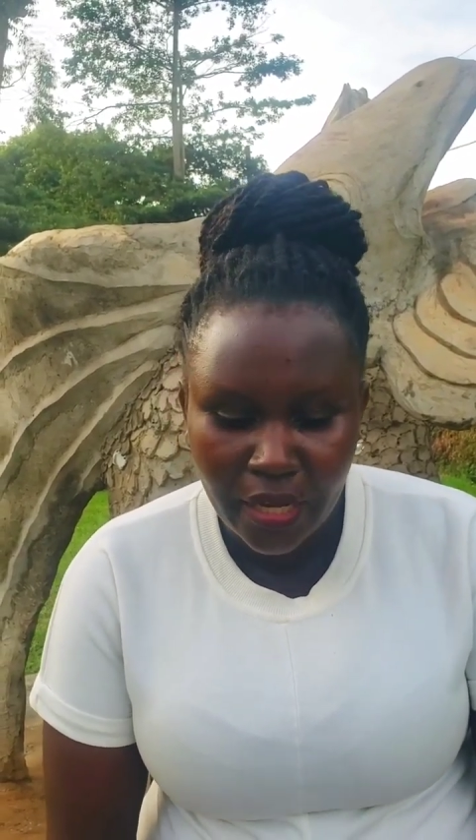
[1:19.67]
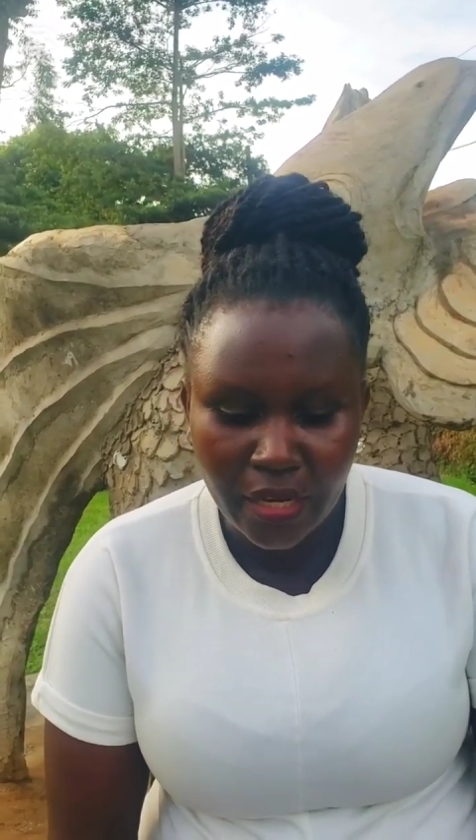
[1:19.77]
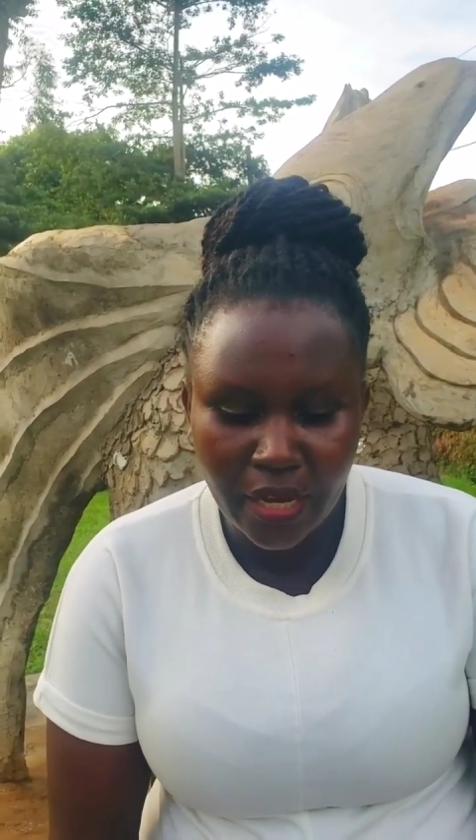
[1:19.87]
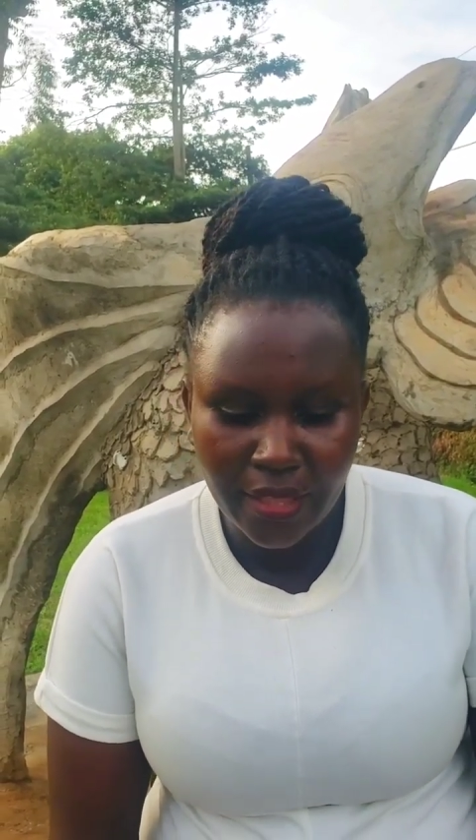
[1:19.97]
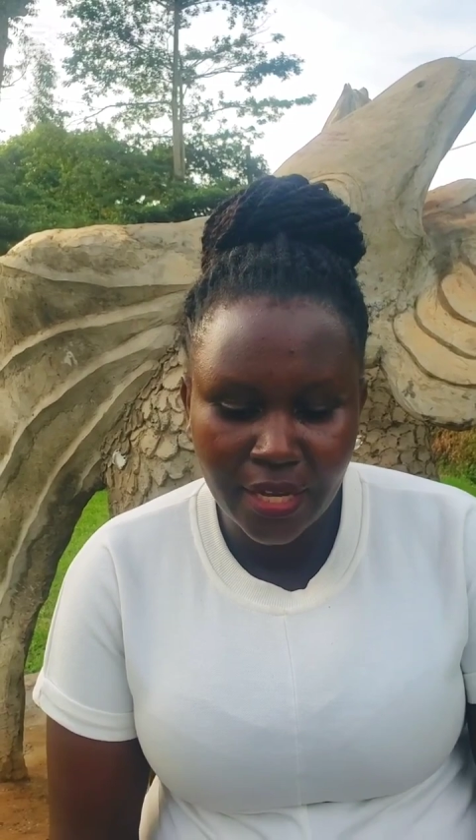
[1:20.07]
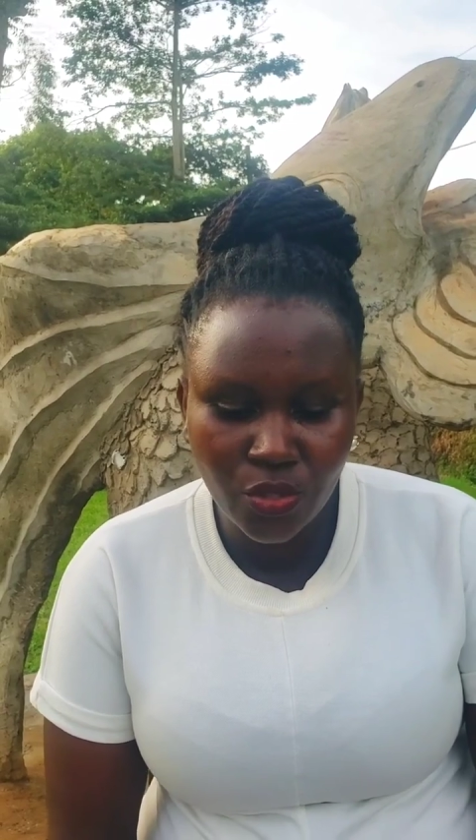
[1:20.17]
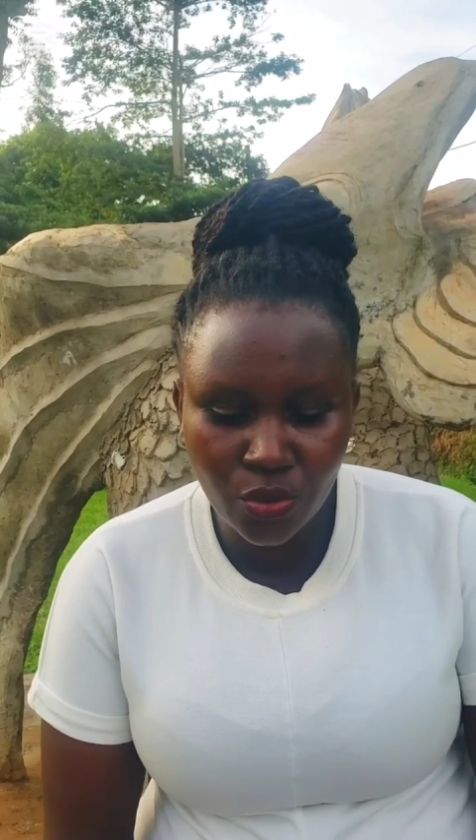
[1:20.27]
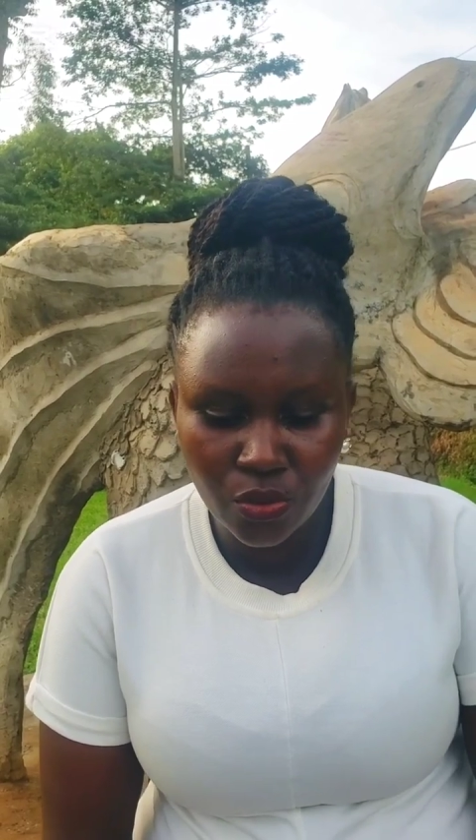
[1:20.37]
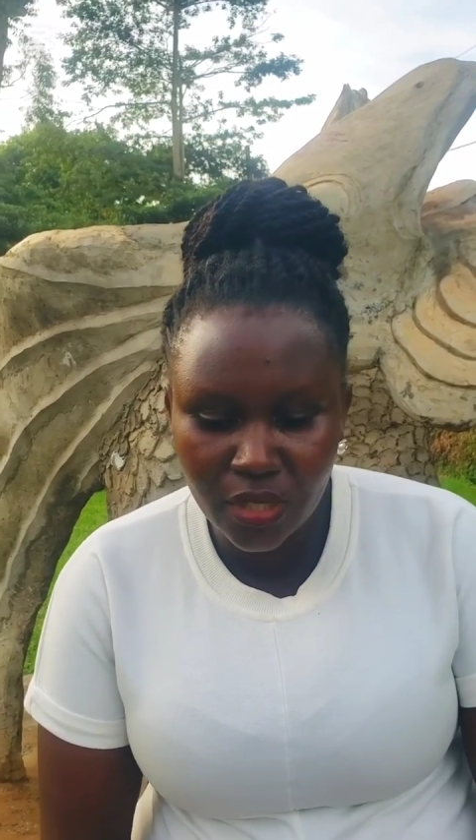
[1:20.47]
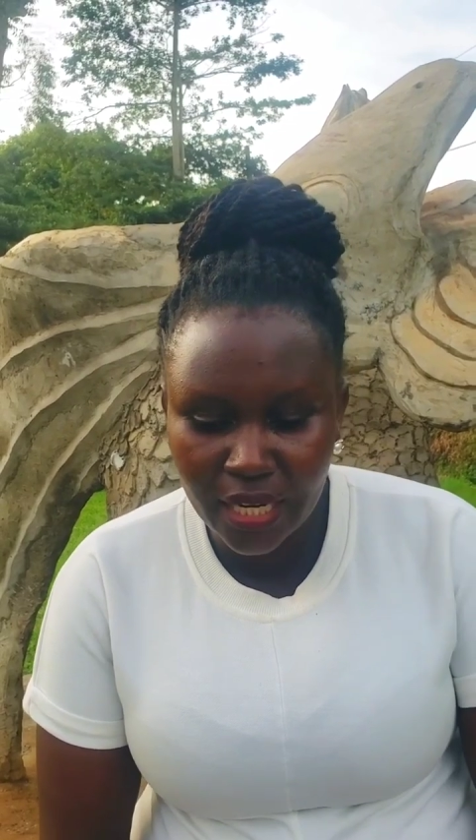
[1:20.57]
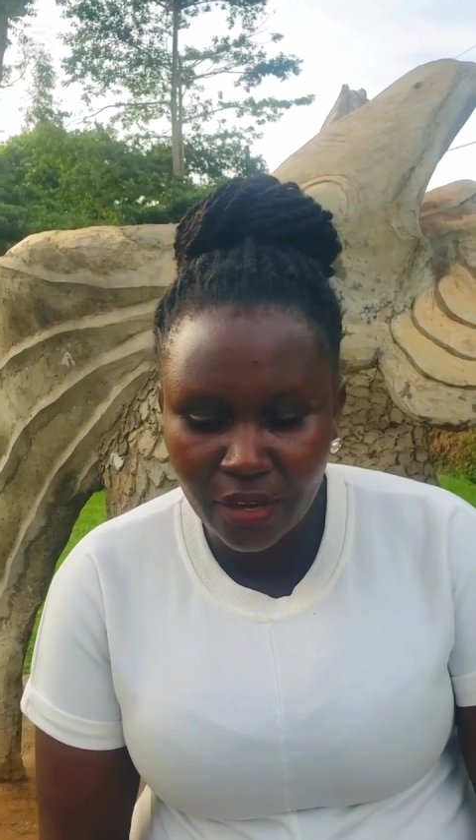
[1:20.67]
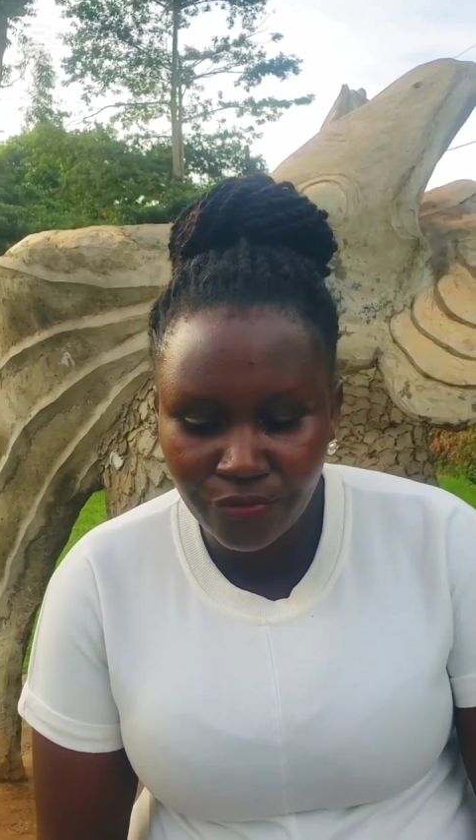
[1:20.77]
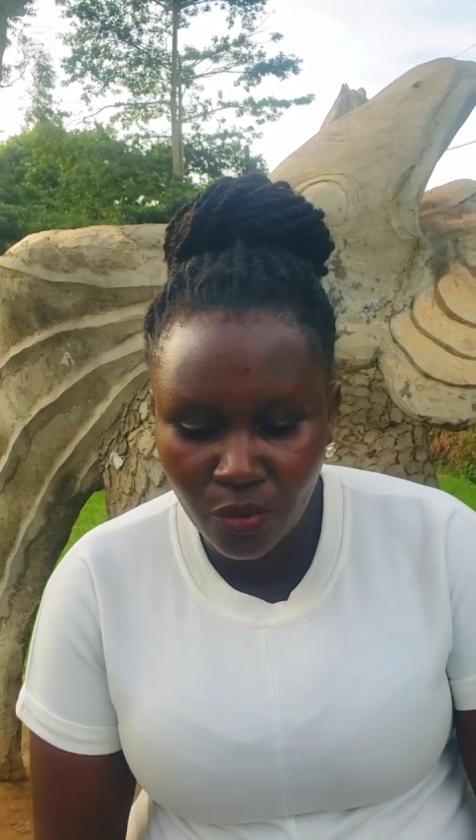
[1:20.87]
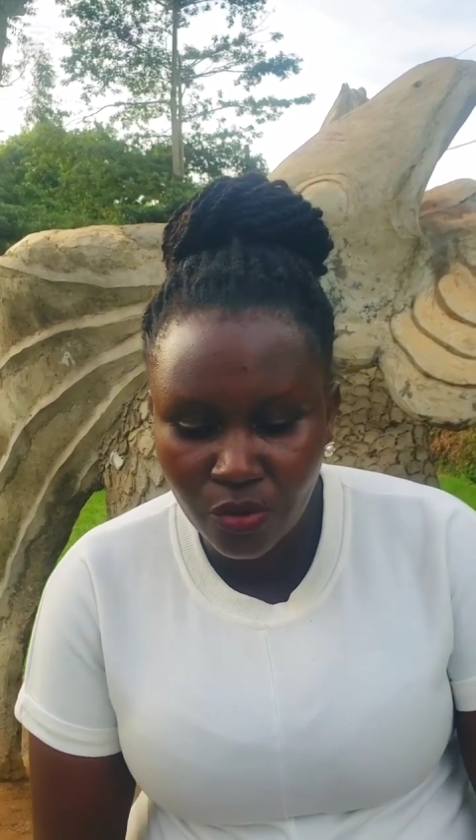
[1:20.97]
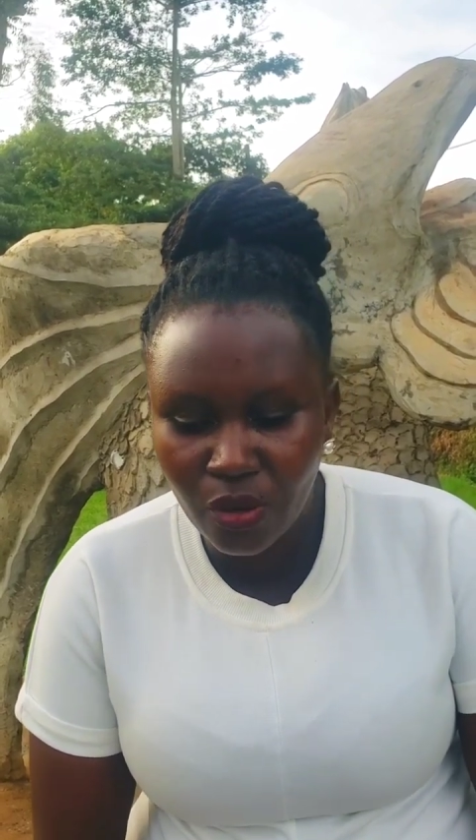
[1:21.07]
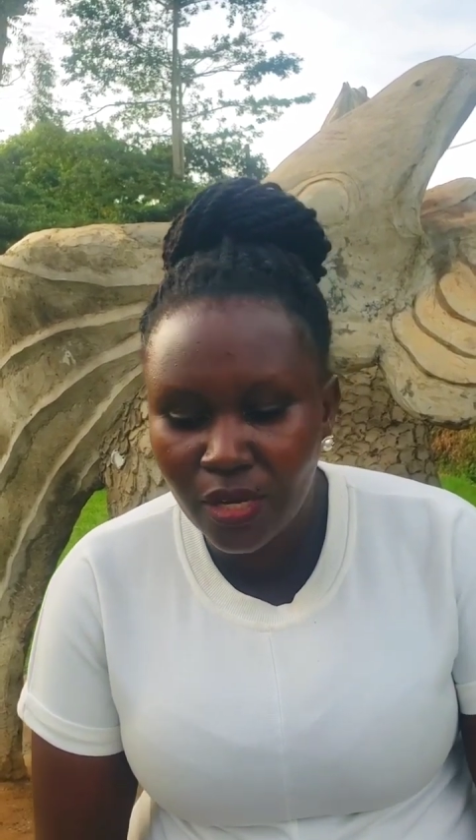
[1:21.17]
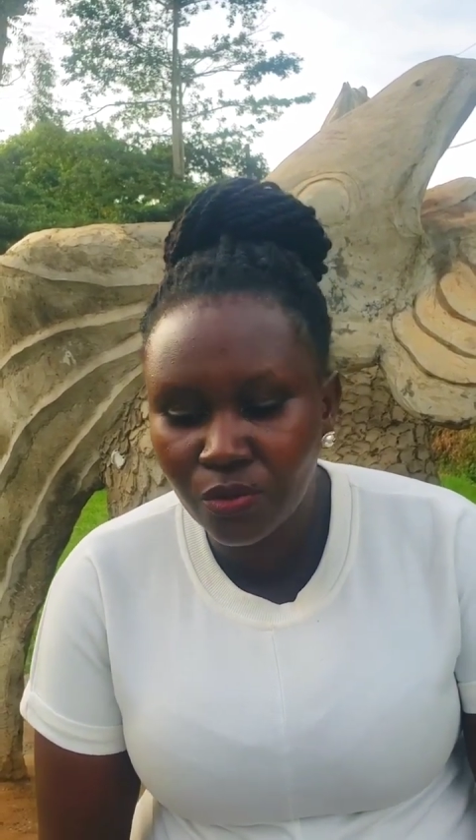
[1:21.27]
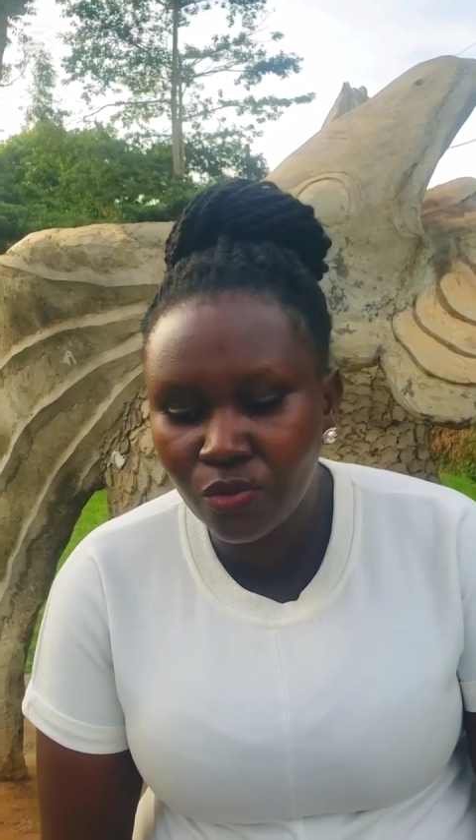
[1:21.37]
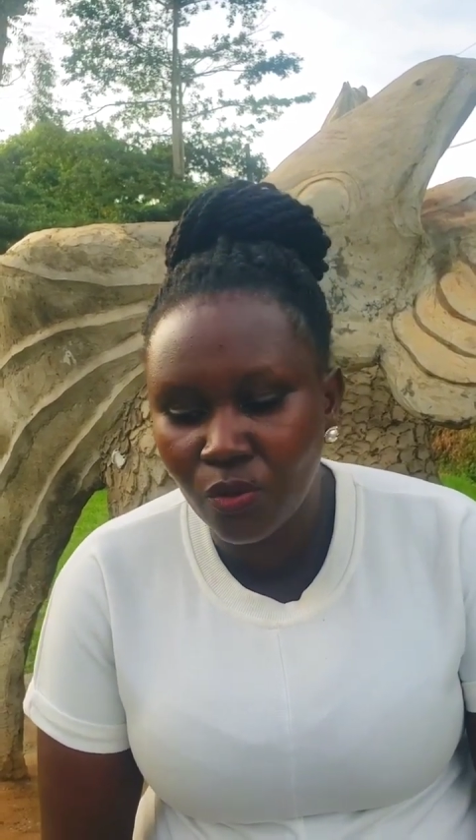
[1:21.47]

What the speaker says: The other tool that I found out